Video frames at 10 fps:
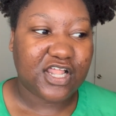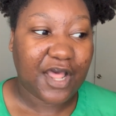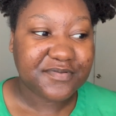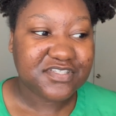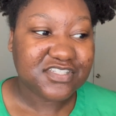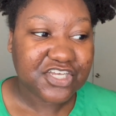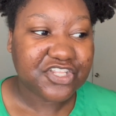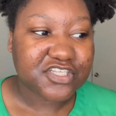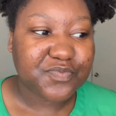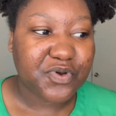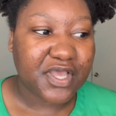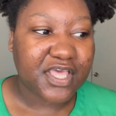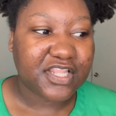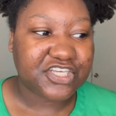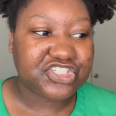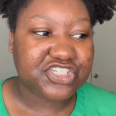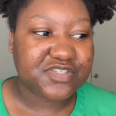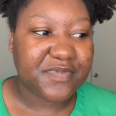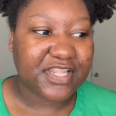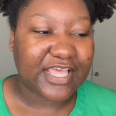up until this point, like, she's
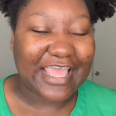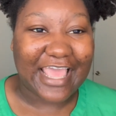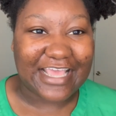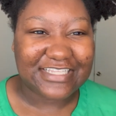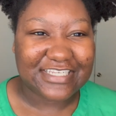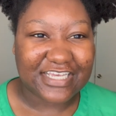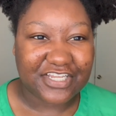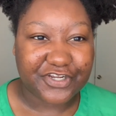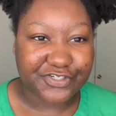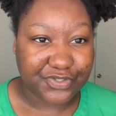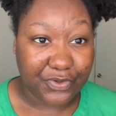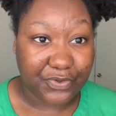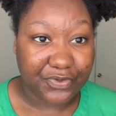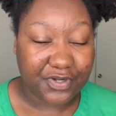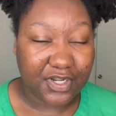been like 18 years old.